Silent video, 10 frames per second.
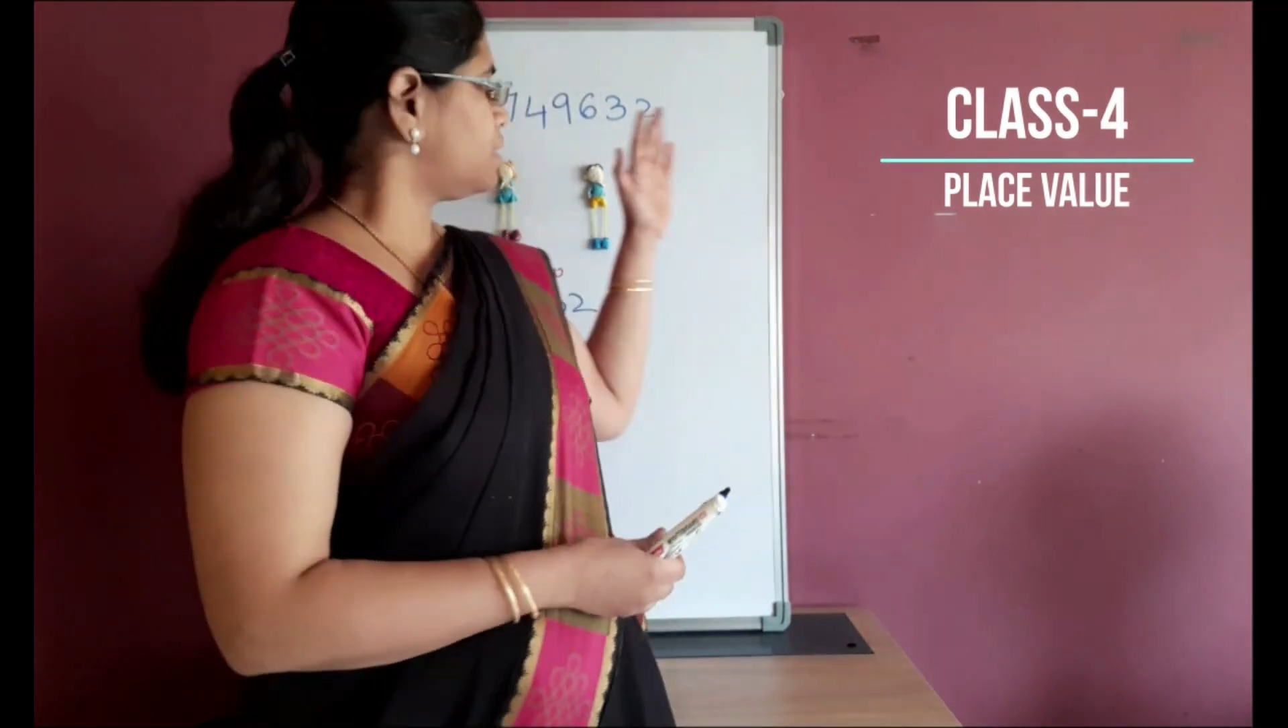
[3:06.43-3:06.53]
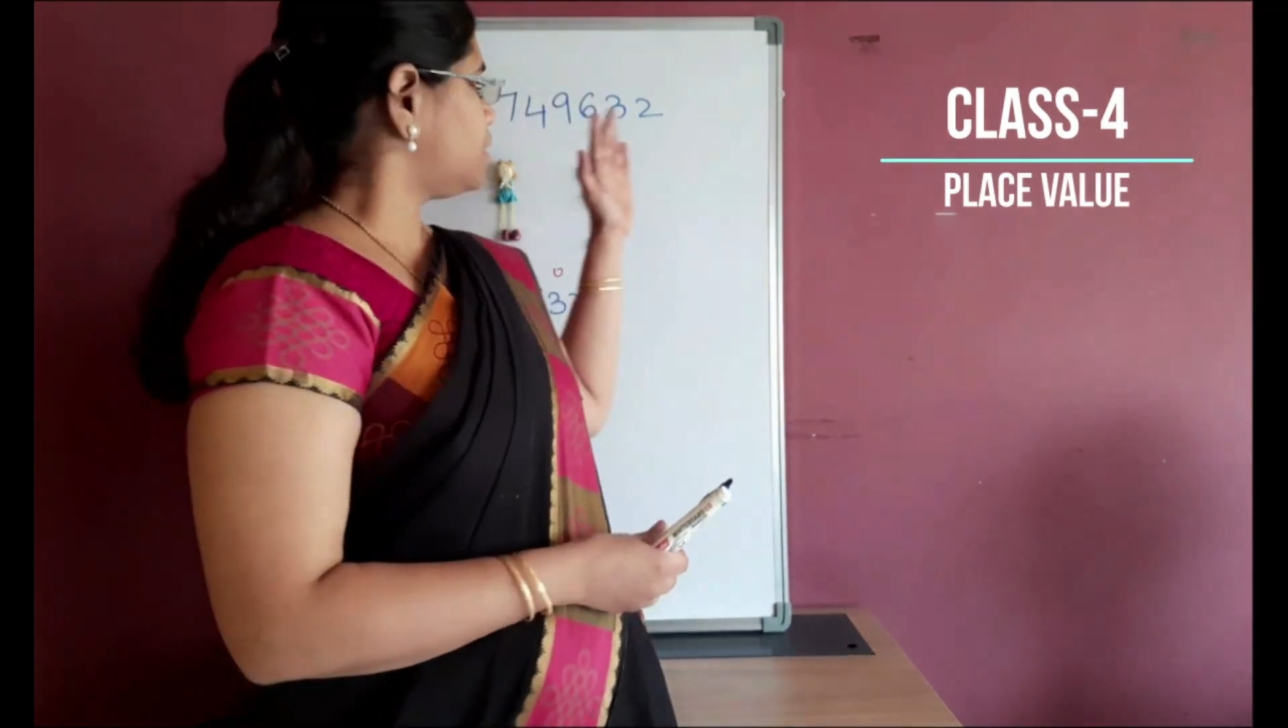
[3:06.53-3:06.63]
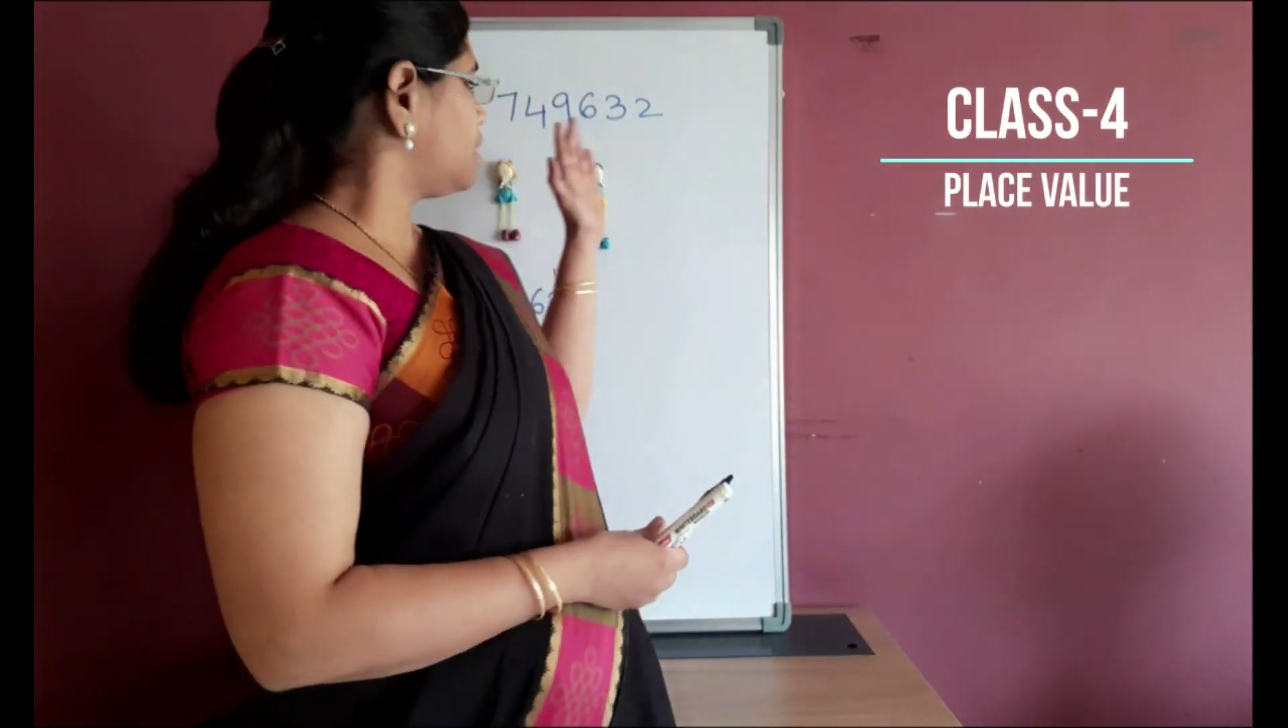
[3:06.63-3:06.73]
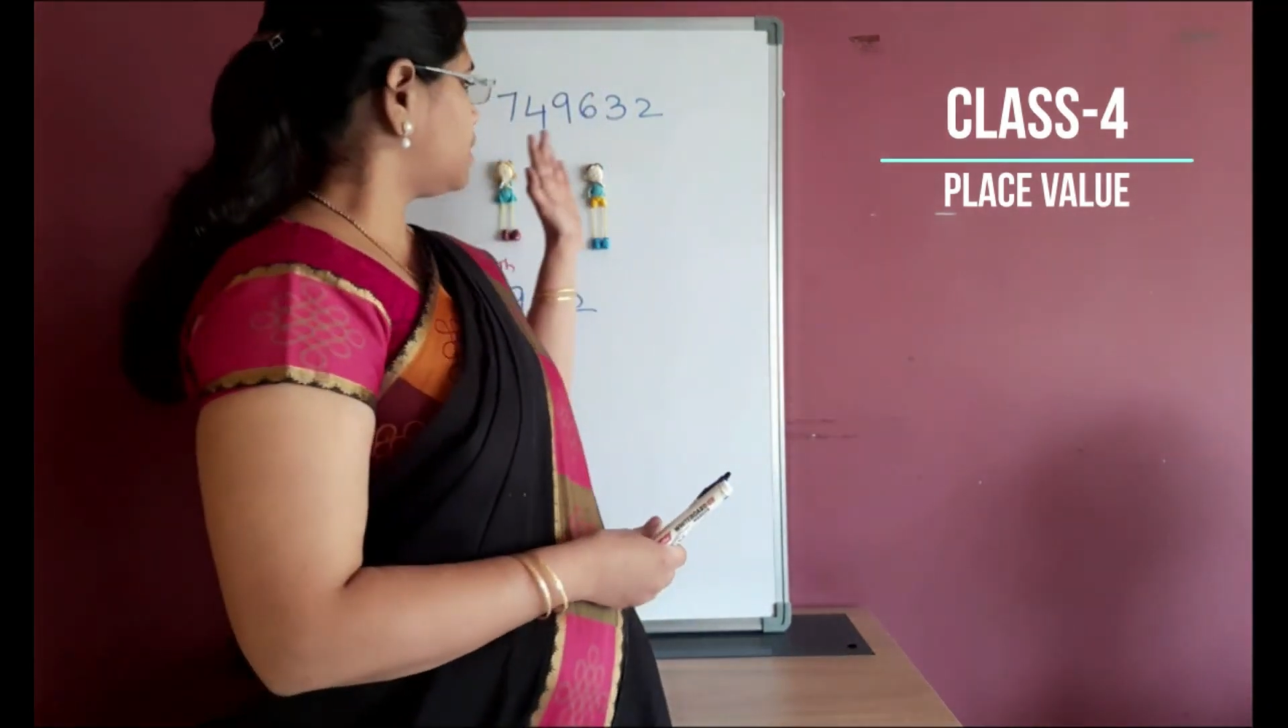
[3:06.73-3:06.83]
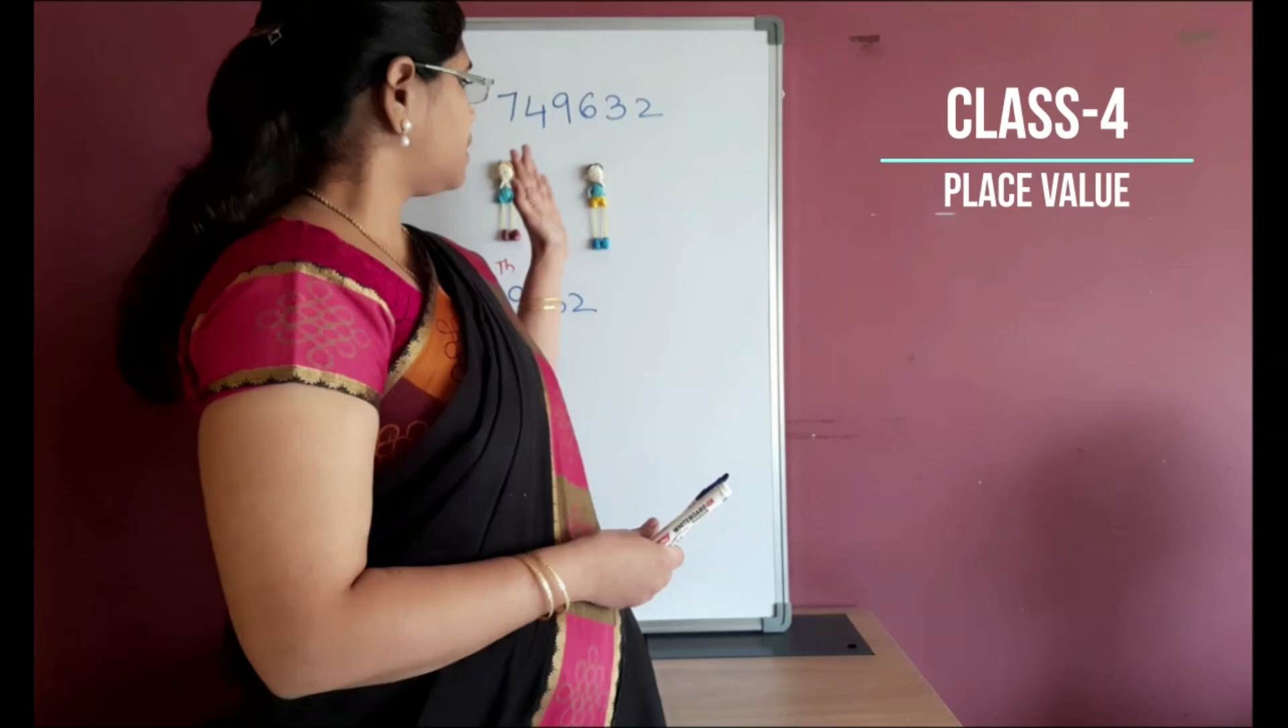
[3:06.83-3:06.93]

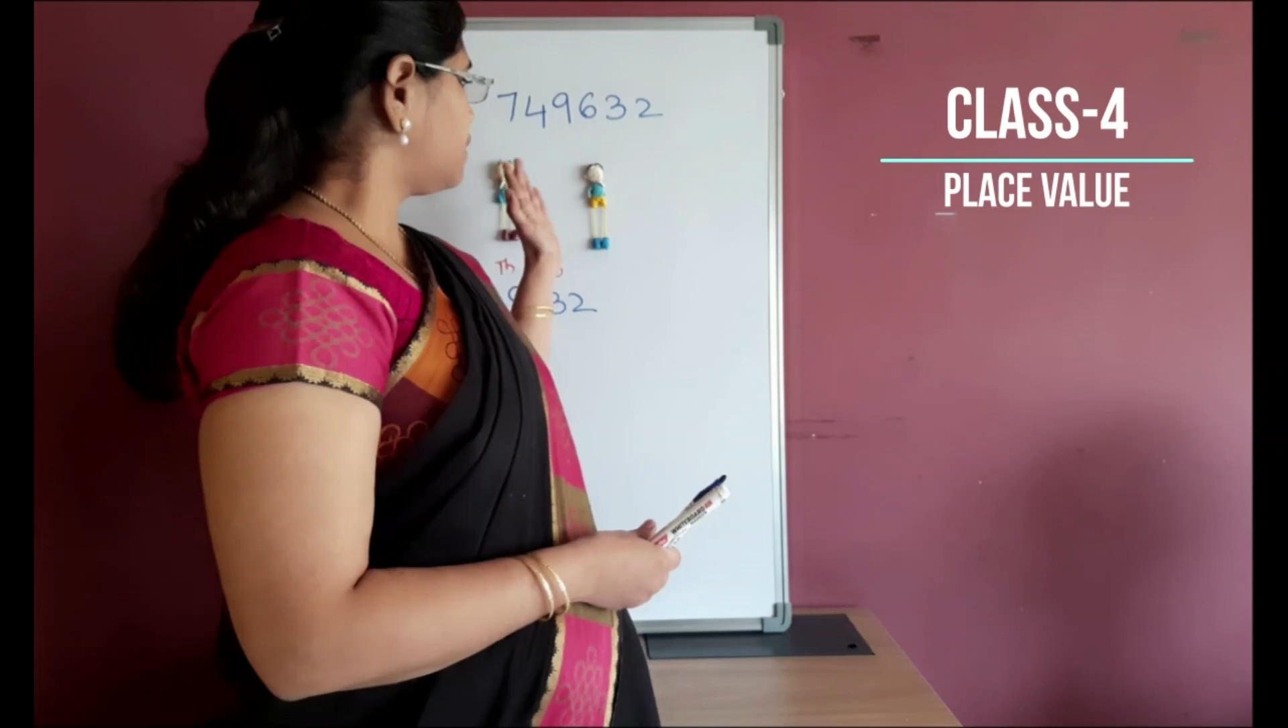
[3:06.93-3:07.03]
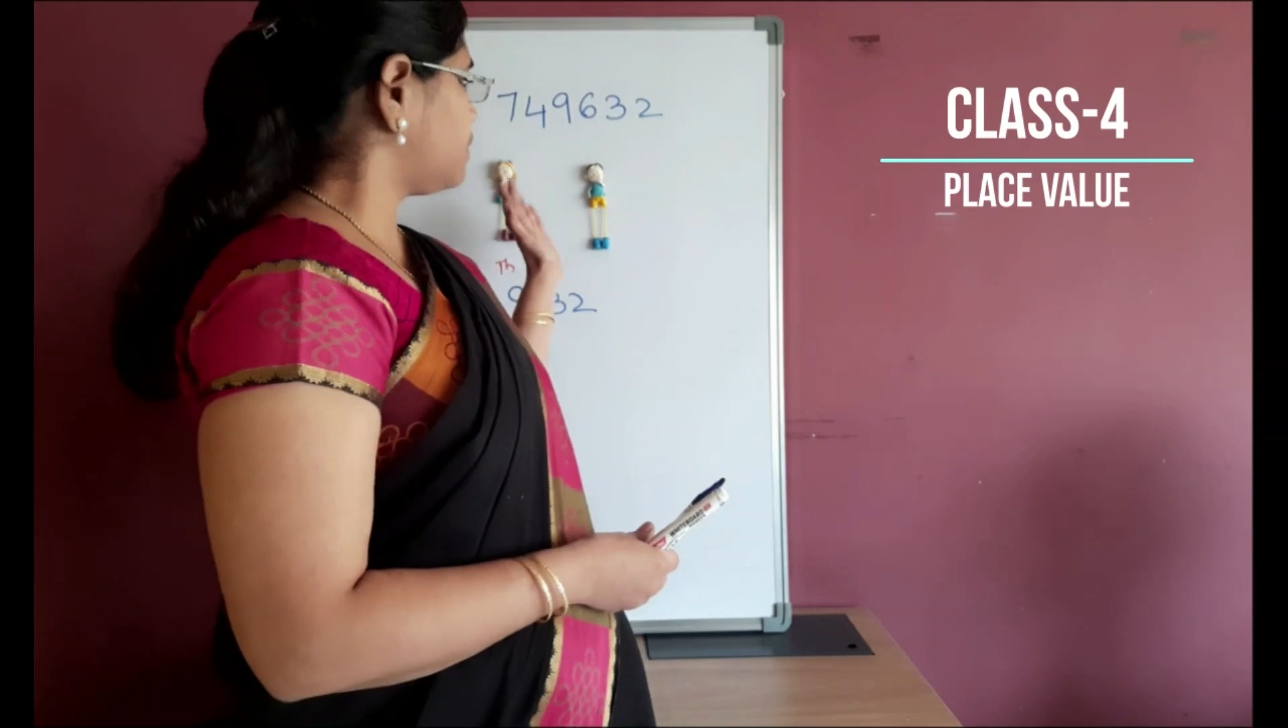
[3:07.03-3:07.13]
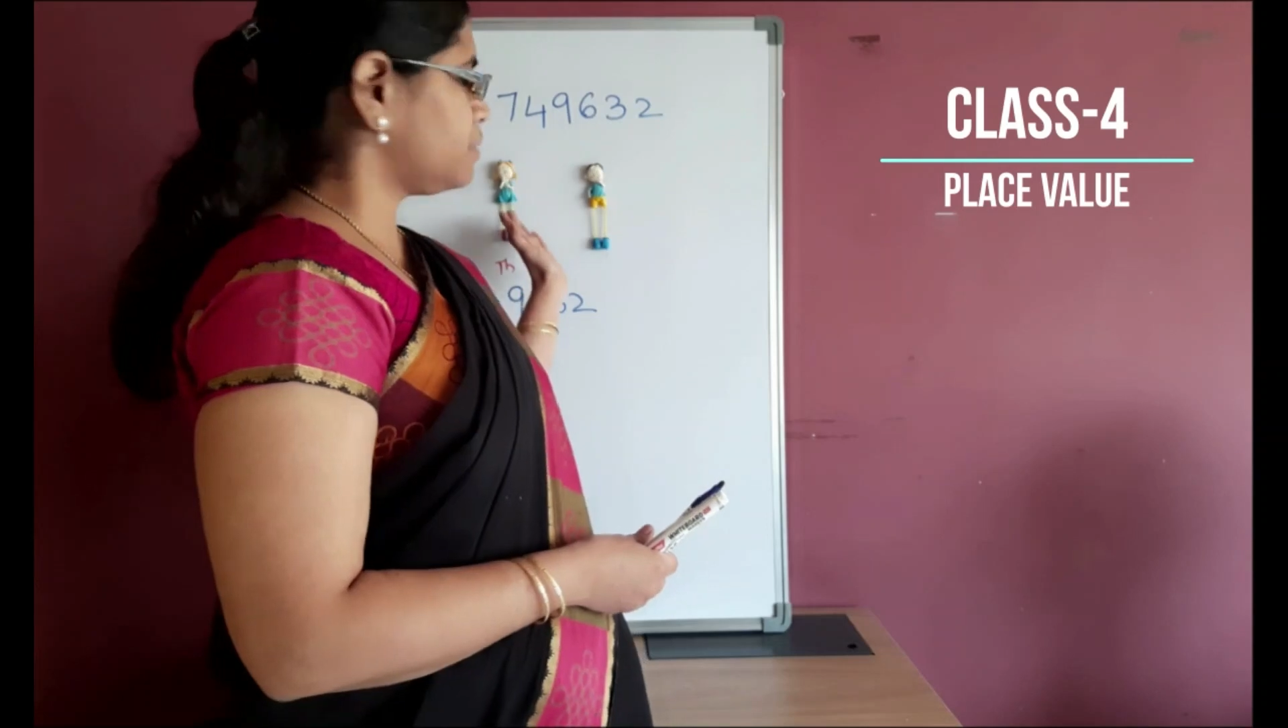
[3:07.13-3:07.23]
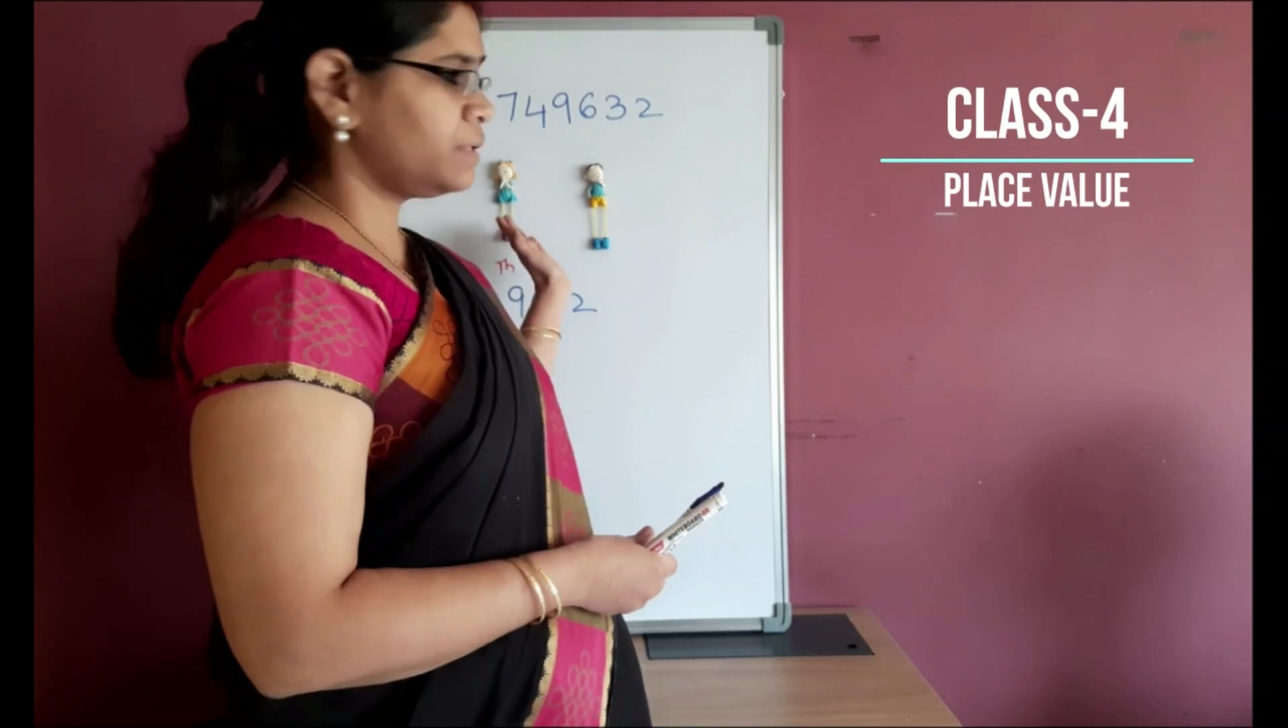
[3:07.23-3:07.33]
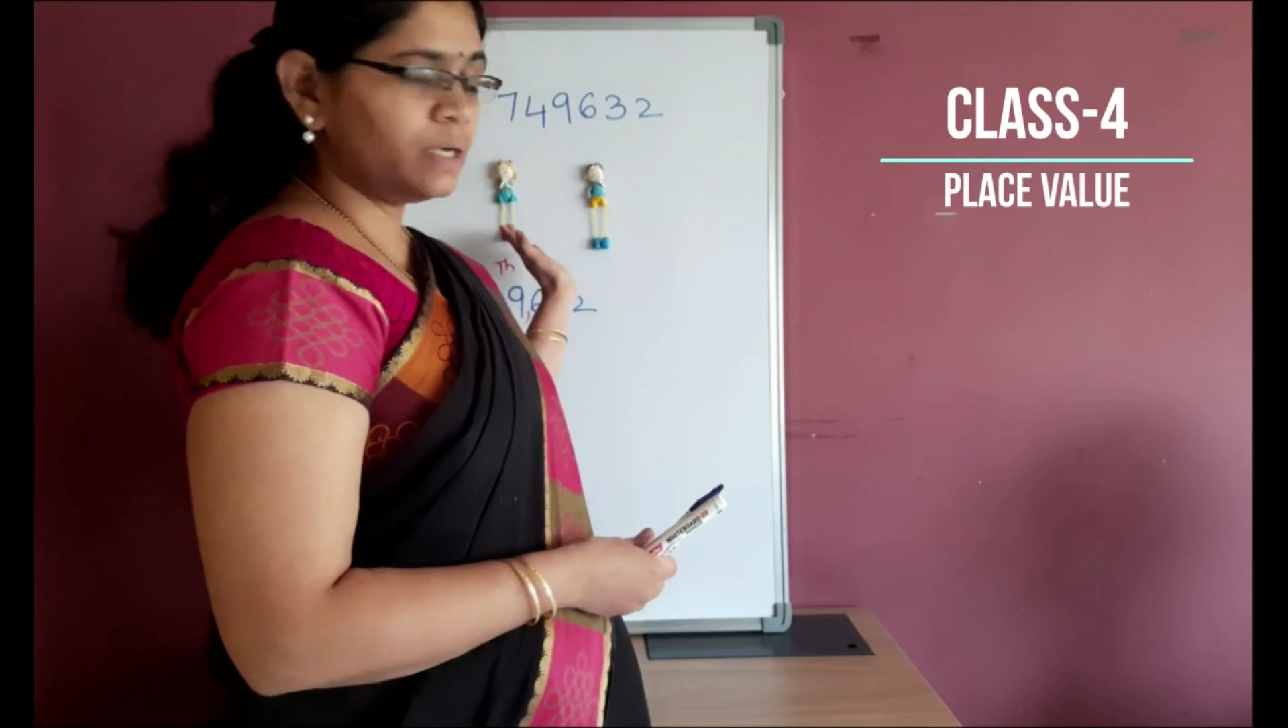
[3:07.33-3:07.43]

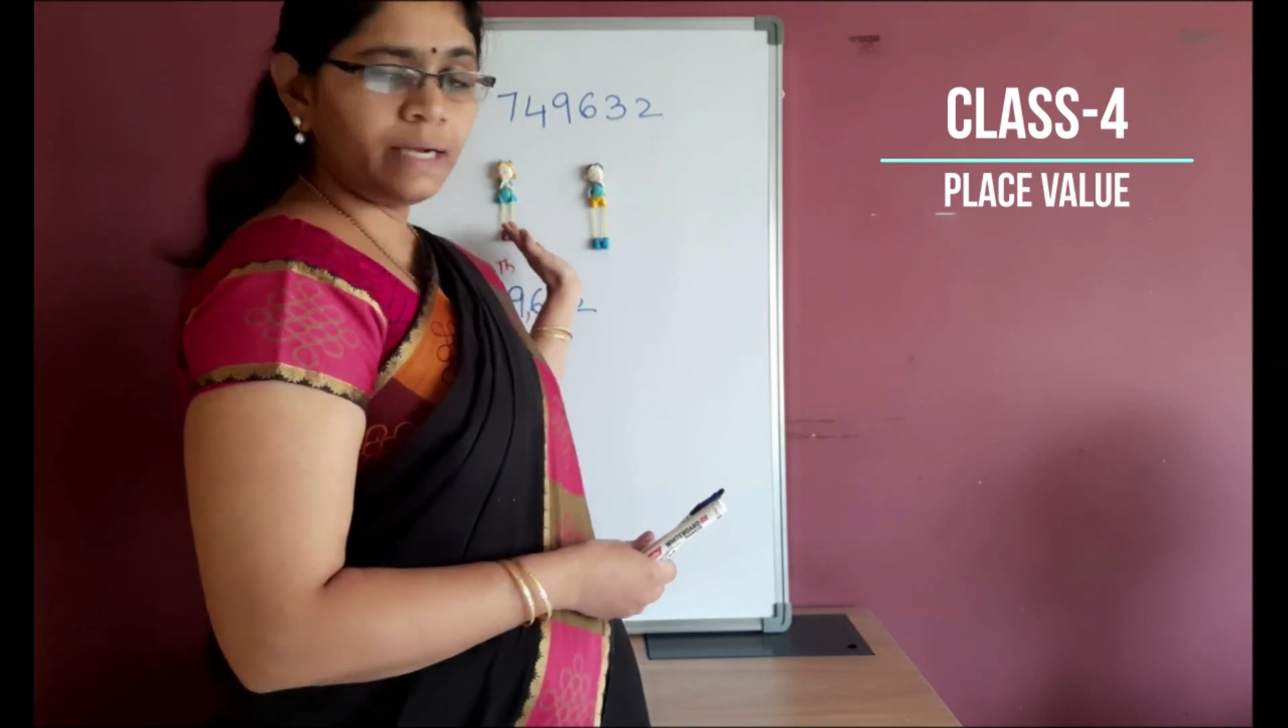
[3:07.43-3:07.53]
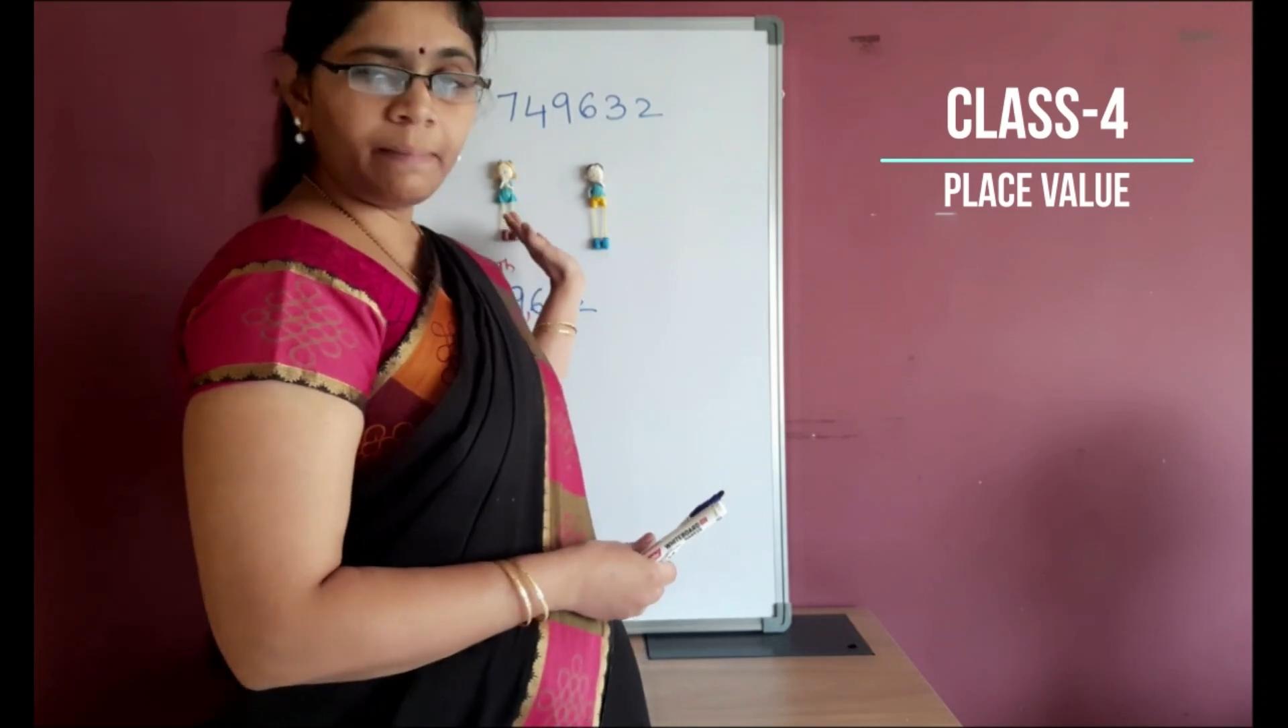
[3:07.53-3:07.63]
the